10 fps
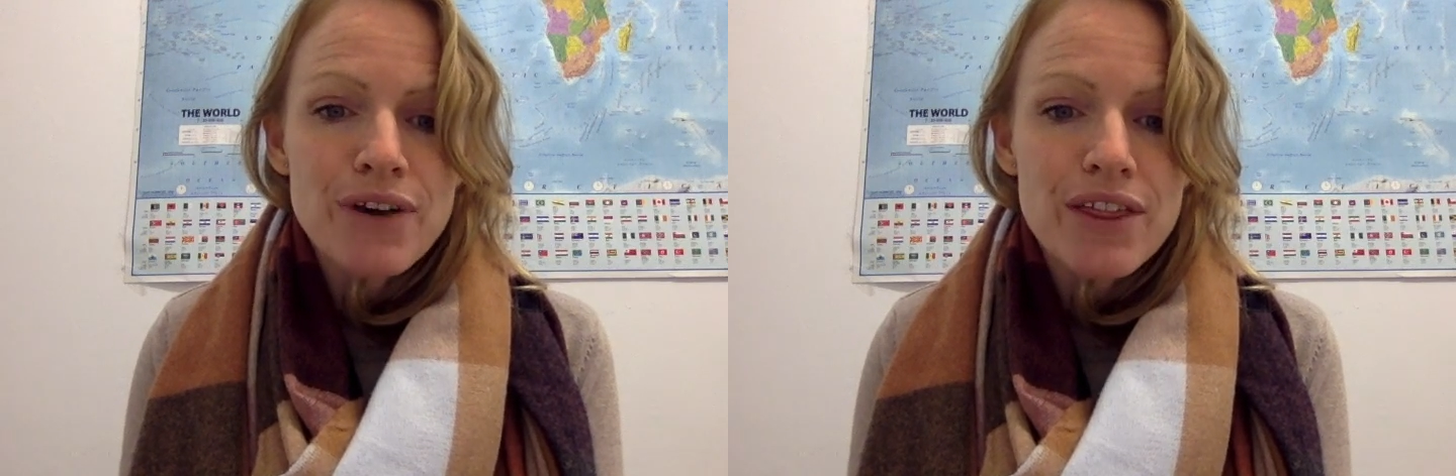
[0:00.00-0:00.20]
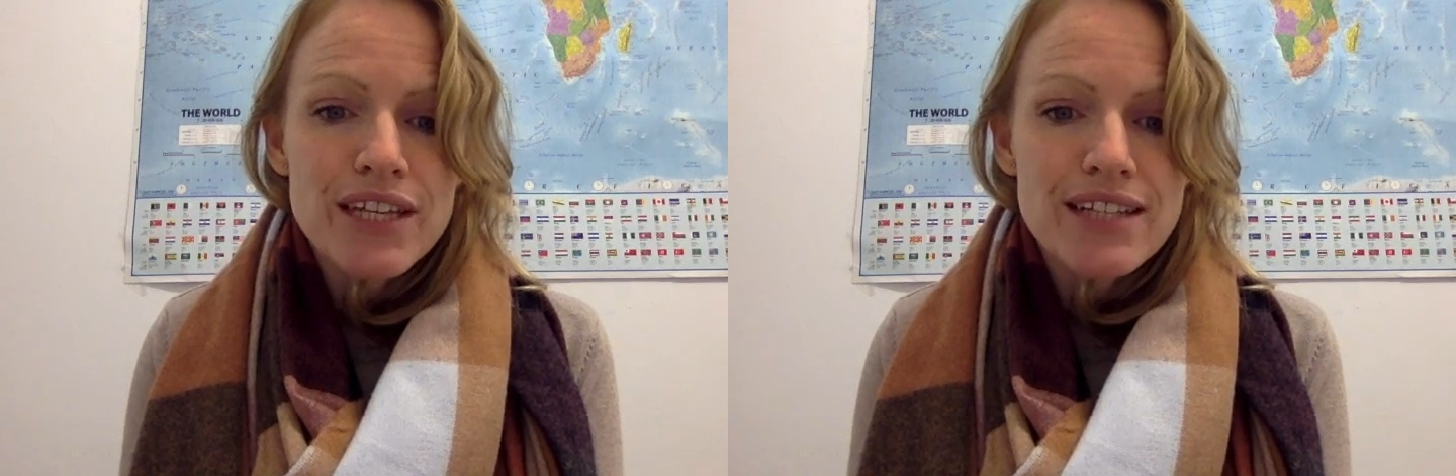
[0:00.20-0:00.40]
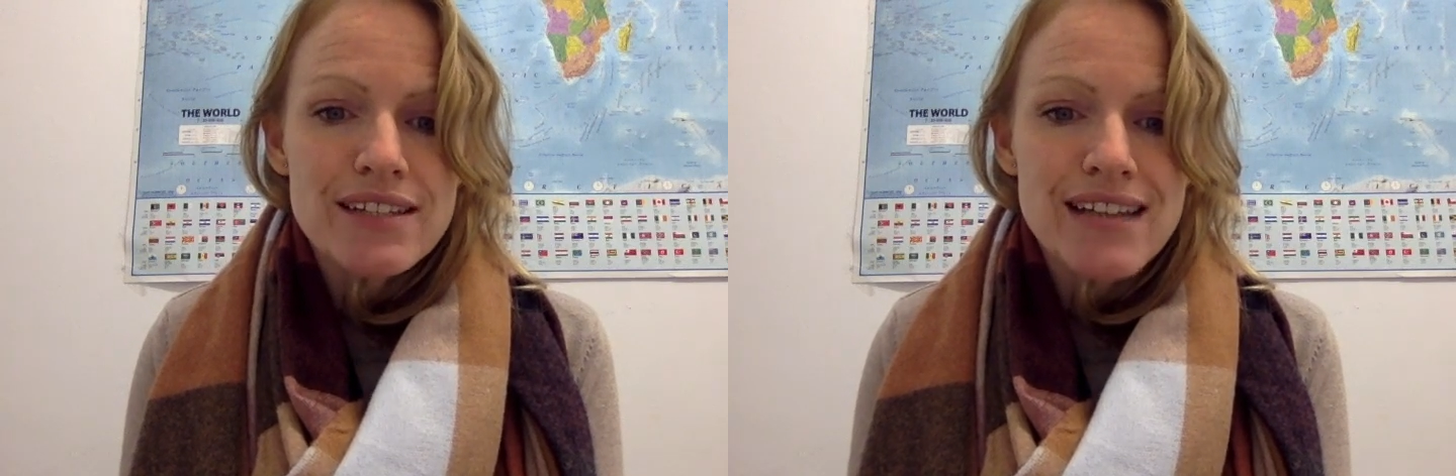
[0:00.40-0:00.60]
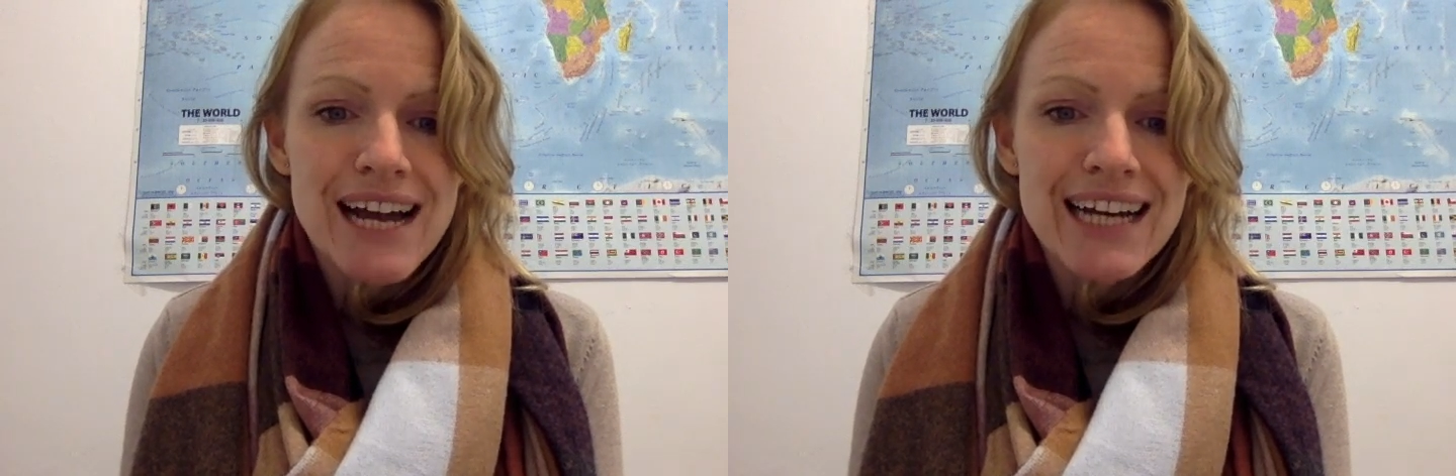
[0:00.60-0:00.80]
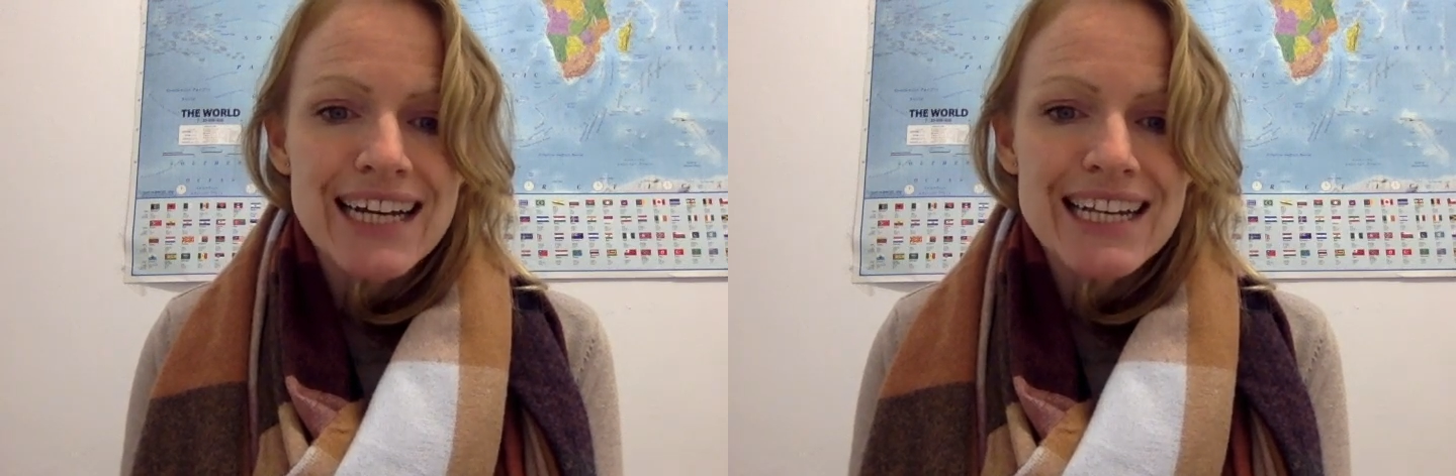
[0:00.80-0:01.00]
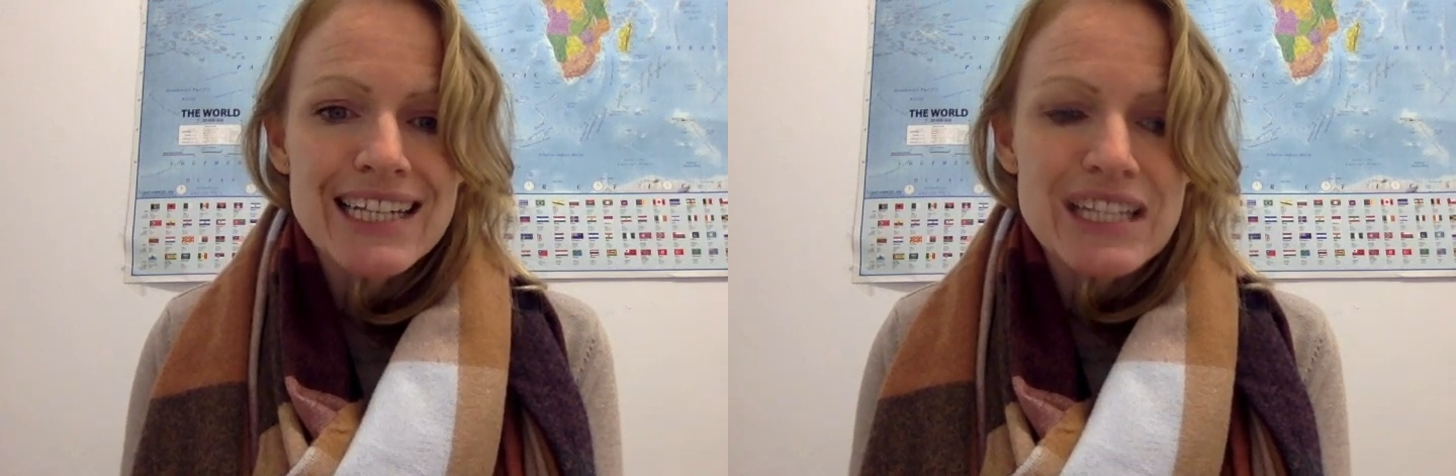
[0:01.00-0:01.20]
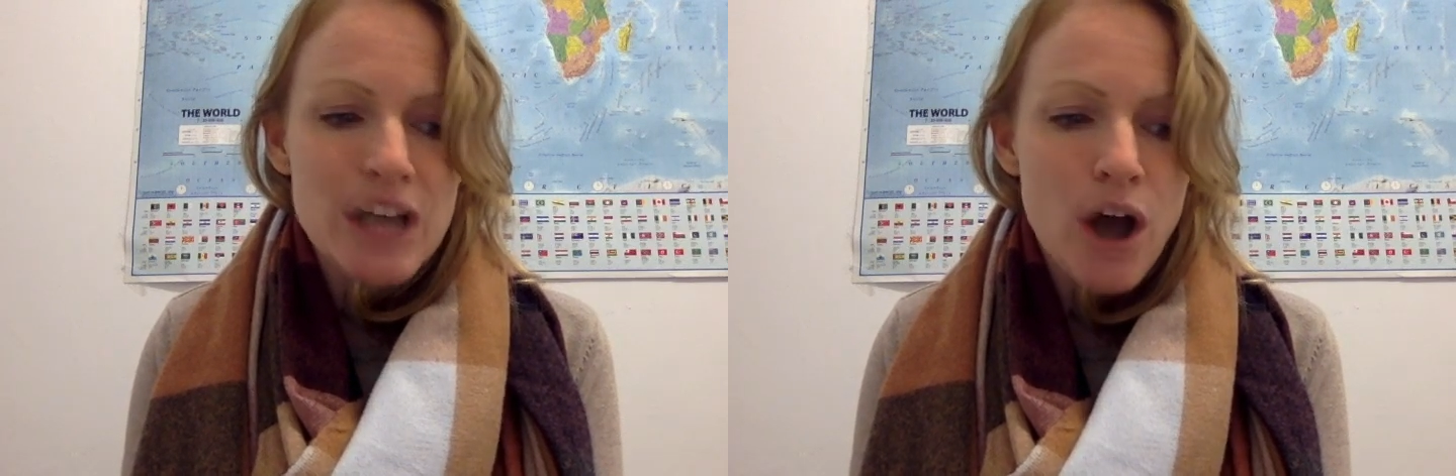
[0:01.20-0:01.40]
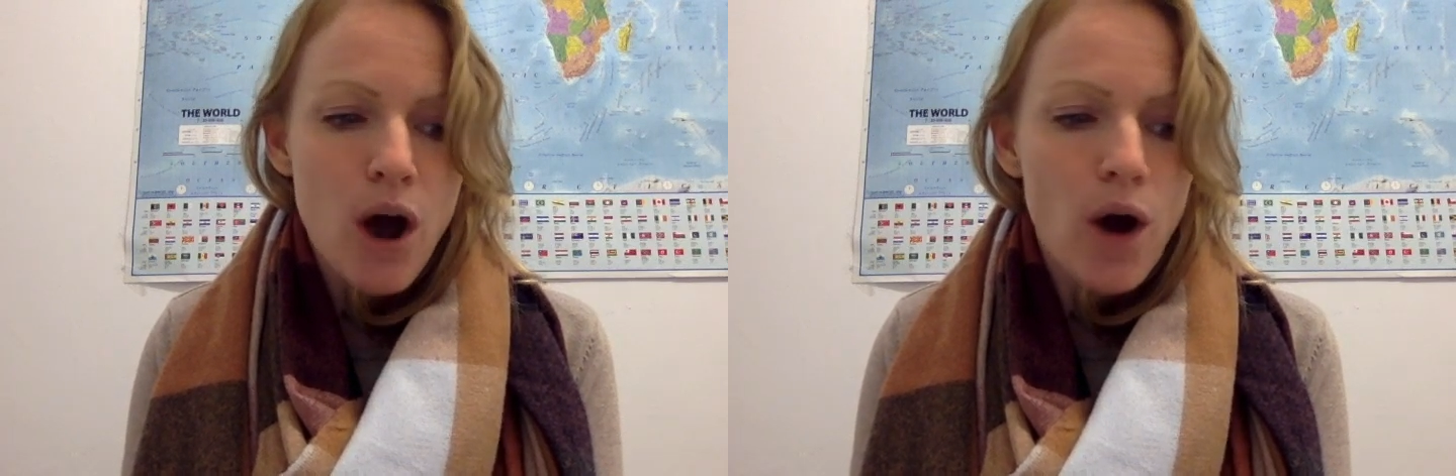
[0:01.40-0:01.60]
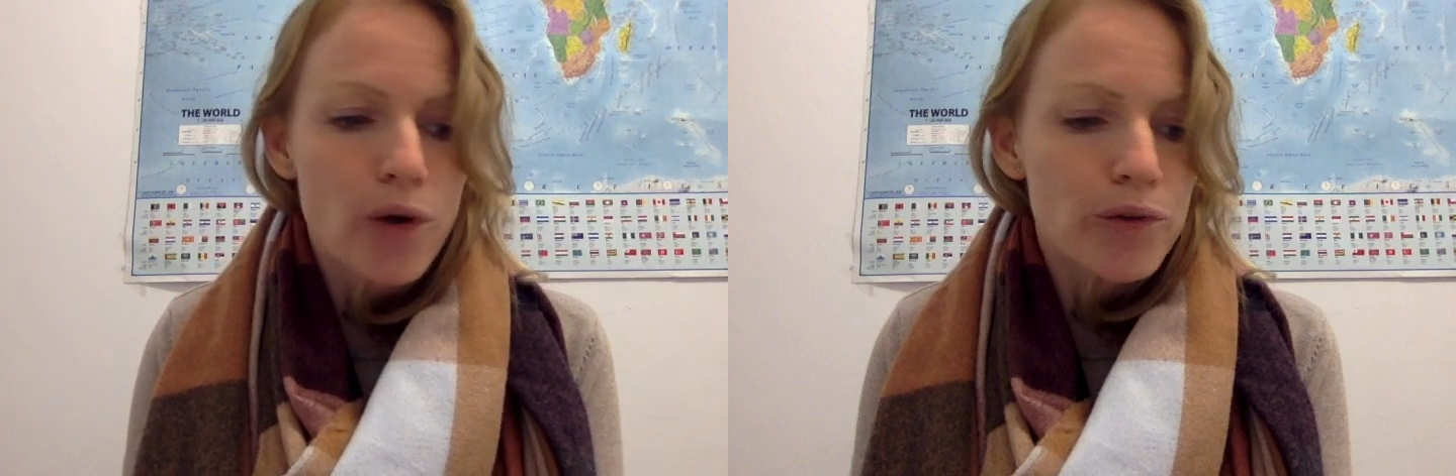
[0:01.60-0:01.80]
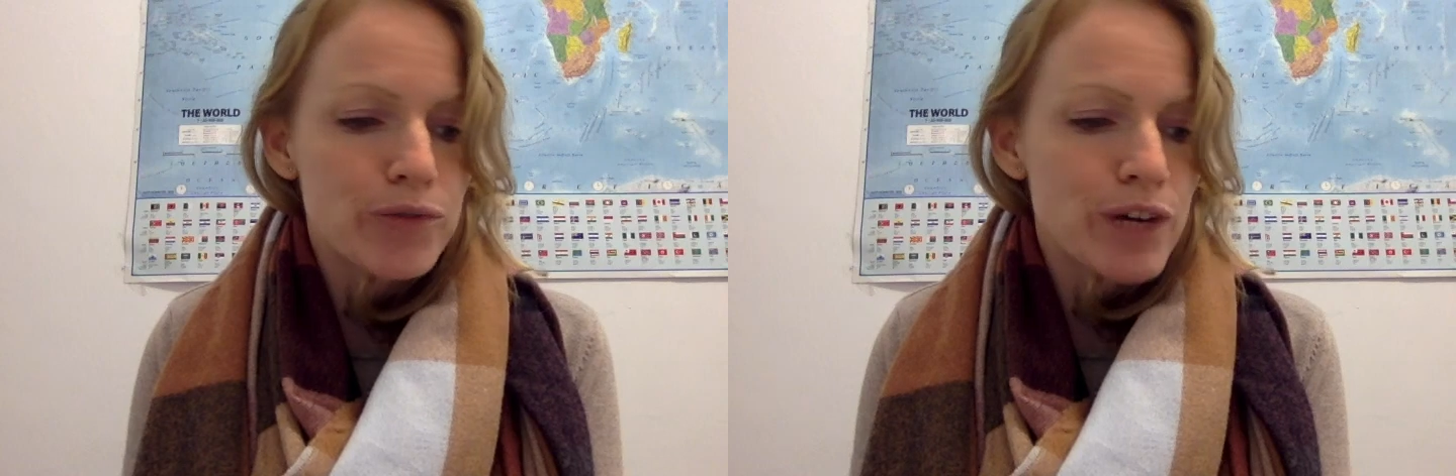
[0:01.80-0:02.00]
the size
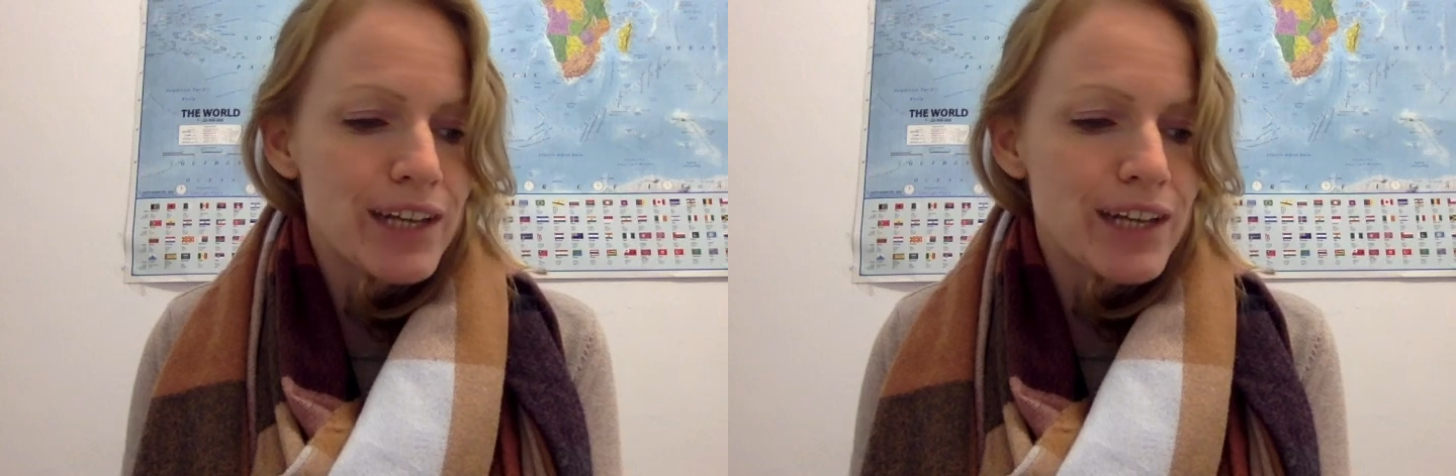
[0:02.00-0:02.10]
of